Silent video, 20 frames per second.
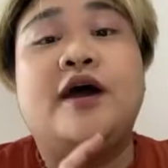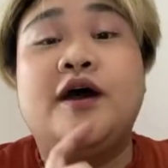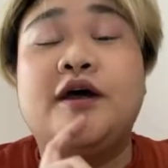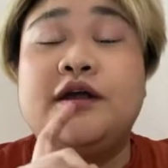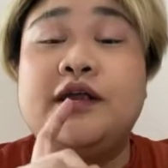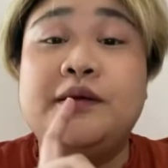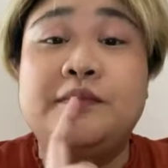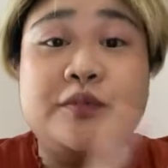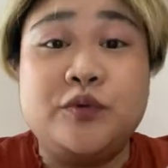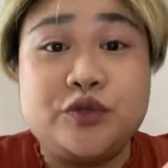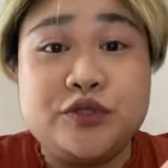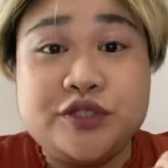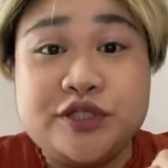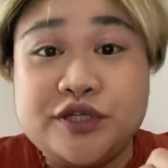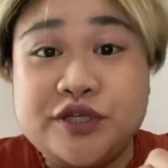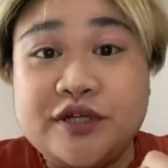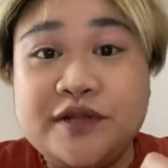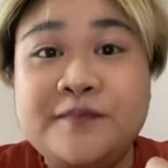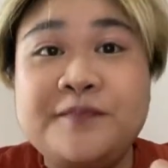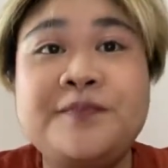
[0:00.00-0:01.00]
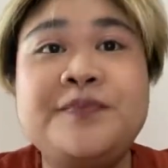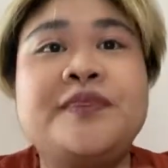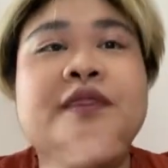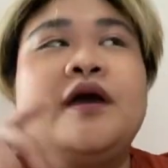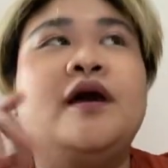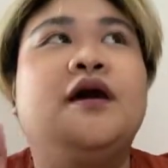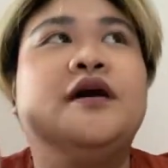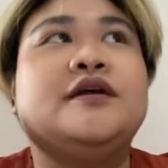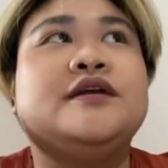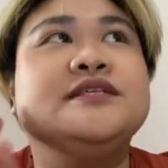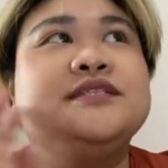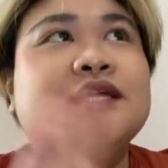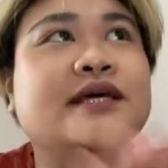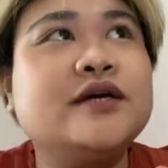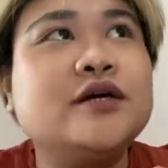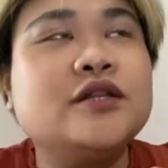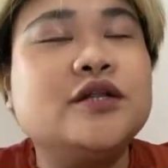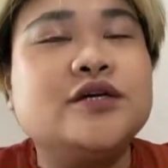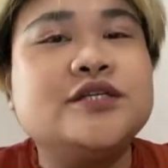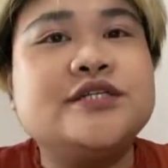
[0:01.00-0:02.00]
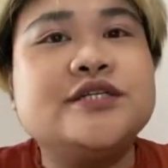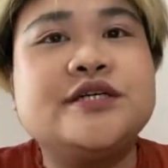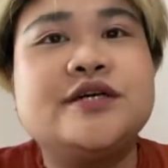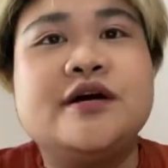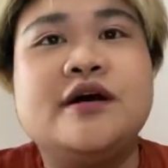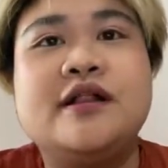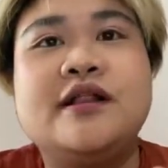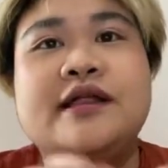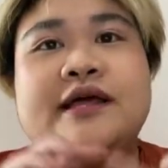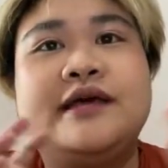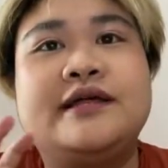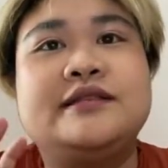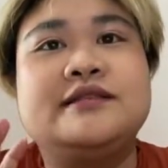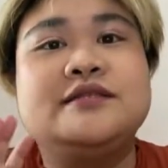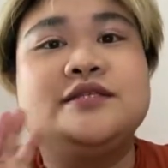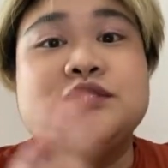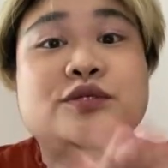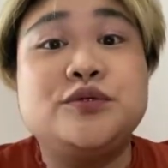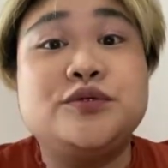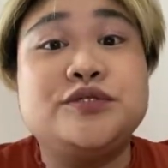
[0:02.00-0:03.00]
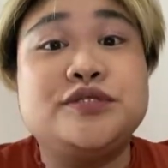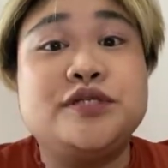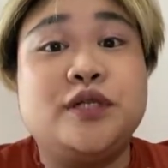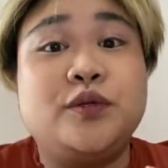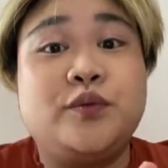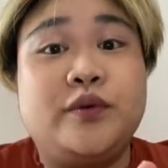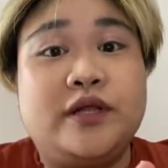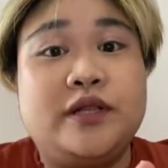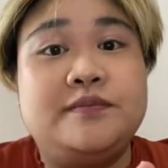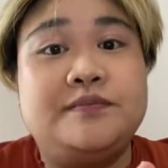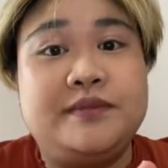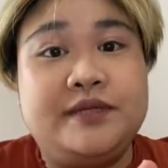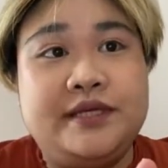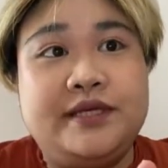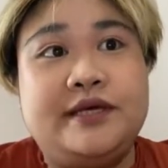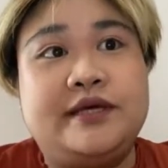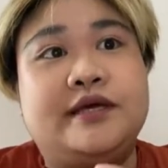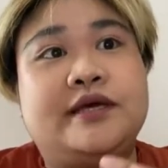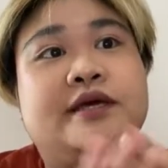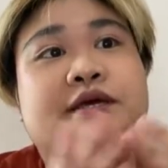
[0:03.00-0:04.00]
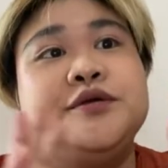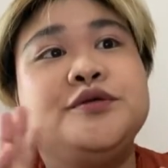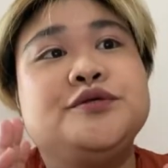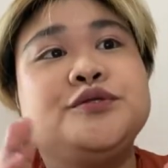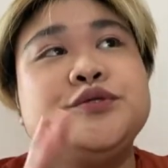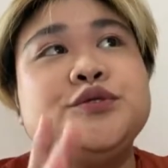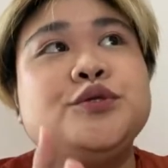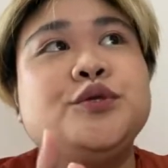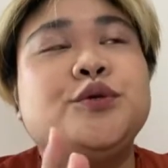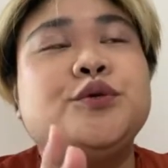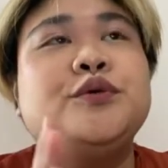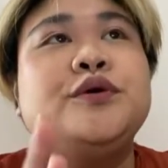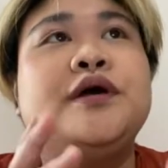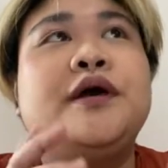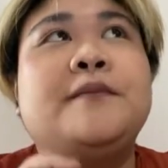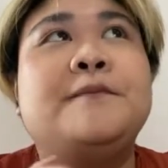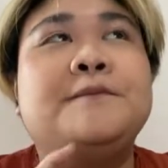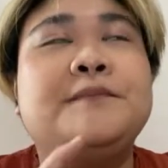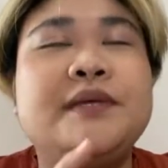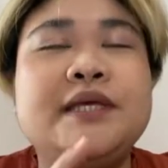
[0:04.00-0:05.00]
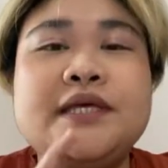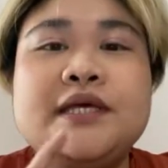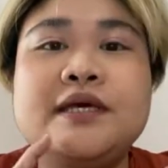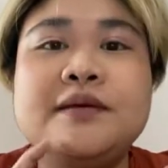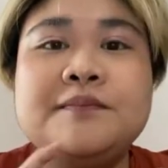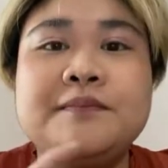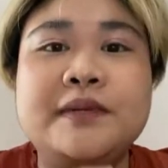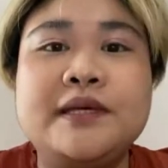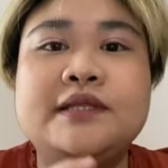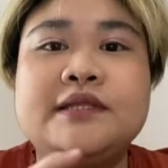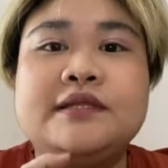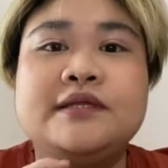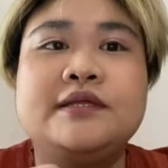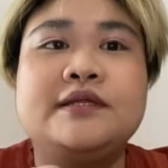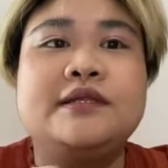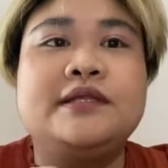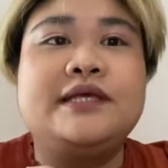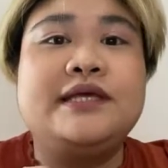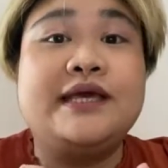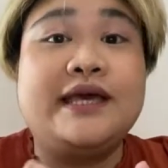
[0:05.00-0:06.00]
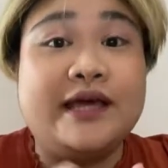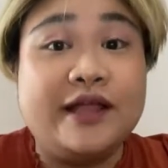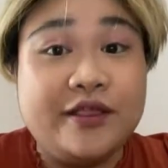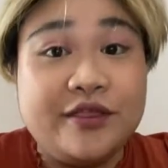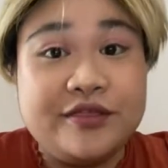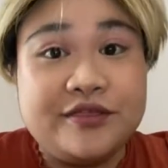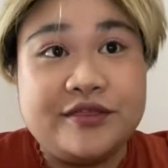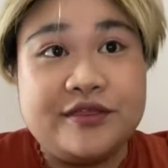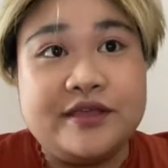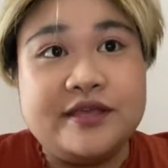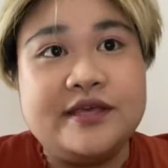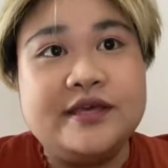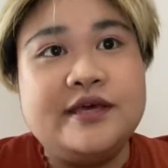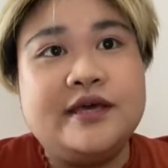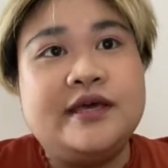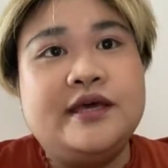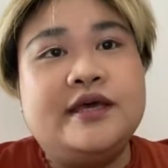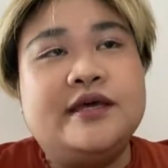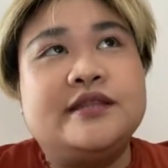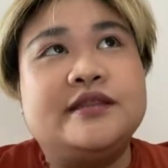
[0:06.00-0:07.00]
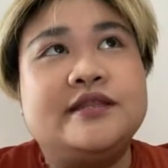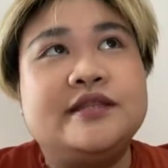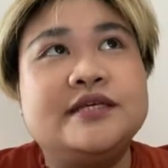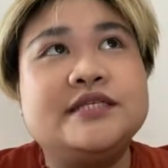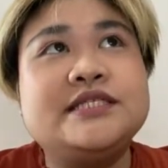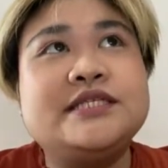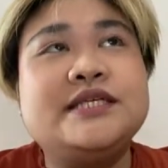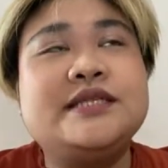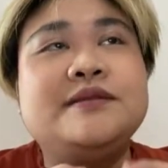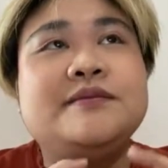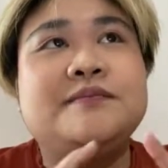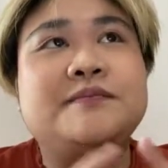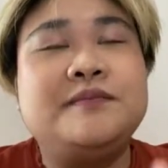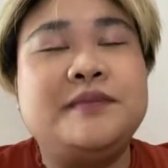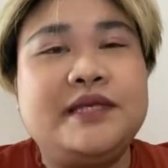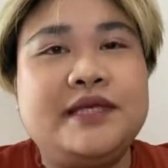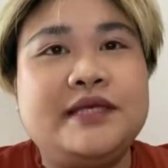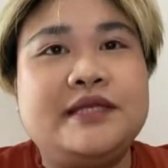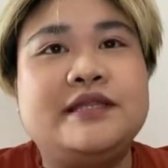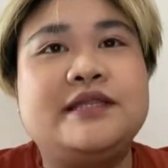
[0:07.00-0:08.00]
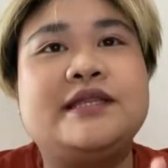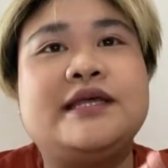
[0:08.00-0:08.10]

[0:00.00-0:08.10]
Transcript: our emotional, our psychological, and social well-being. So, being mentally healthy doesn't mean